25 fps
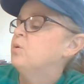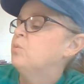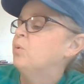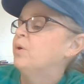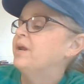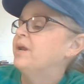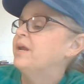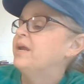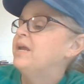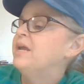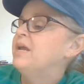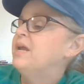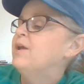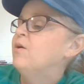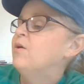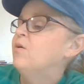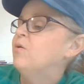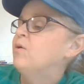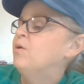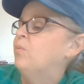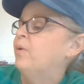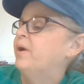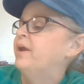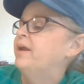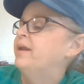were eager
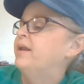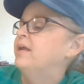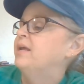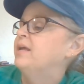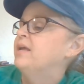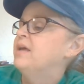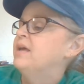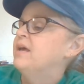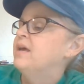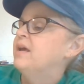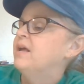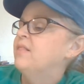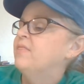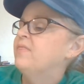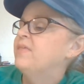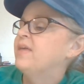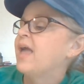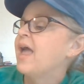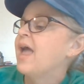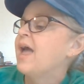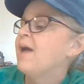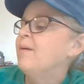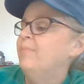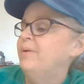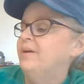and waiting. The
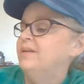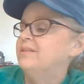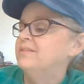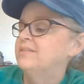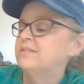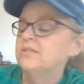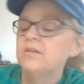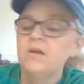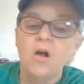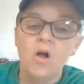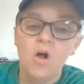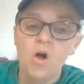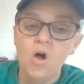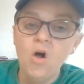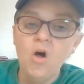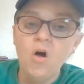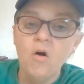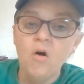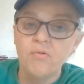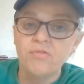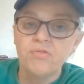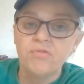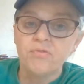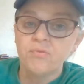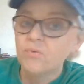Abbotts,
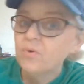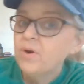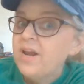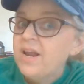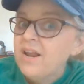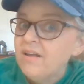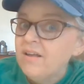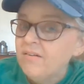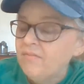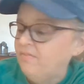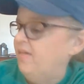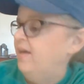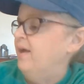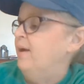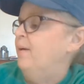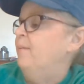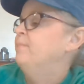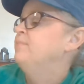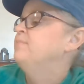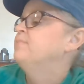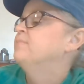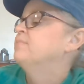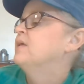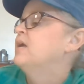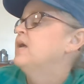all 3 of
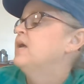them,